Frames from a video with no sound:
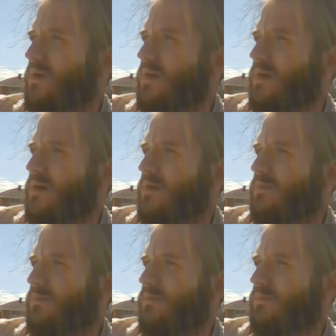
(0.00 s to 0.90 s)

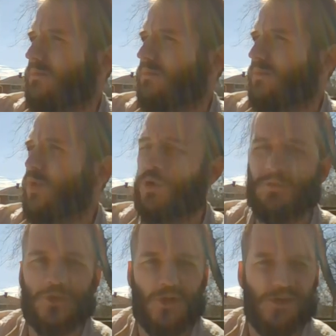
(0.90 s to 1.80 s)
Um, don't
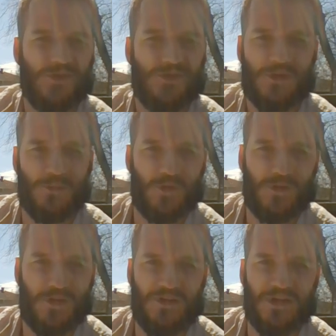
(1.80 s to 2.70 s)
overindulge, don't eat more
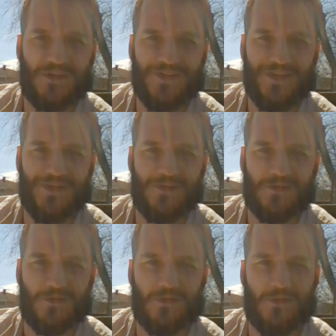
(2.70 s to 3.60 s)
than you need to eat.
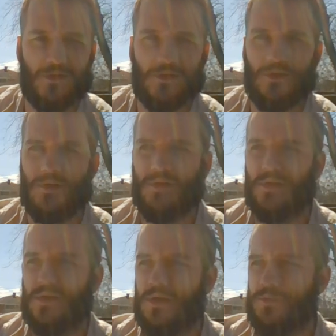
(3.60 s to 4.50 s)

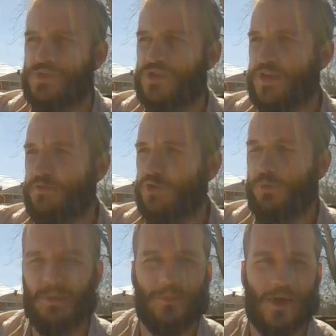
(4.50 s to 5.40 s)
It's good to have a little
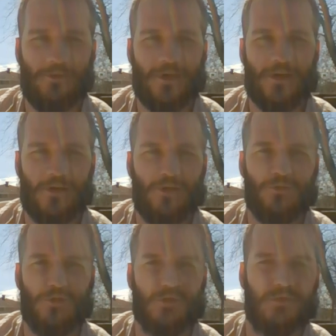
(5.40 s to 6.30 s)
bit of body fat on you
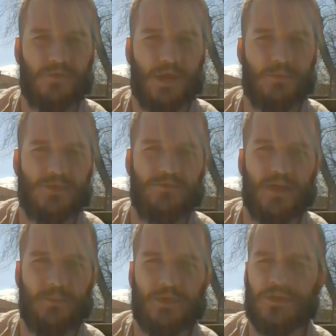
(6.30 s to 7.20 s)
for times of
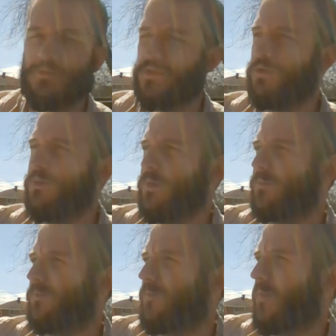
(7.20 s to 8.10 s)
famine and everything, but
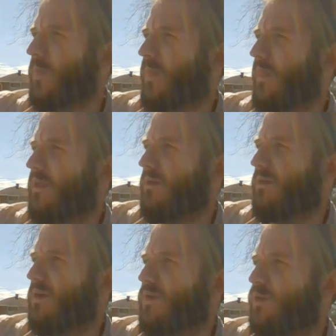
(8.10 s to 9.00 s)

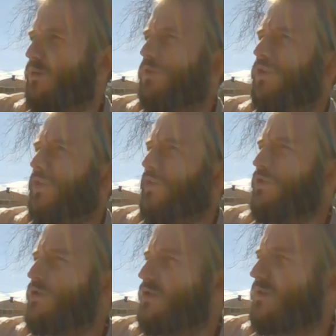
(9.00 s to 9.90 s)
don't
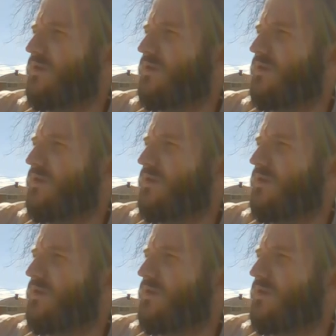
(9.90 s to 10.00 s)
overindulge.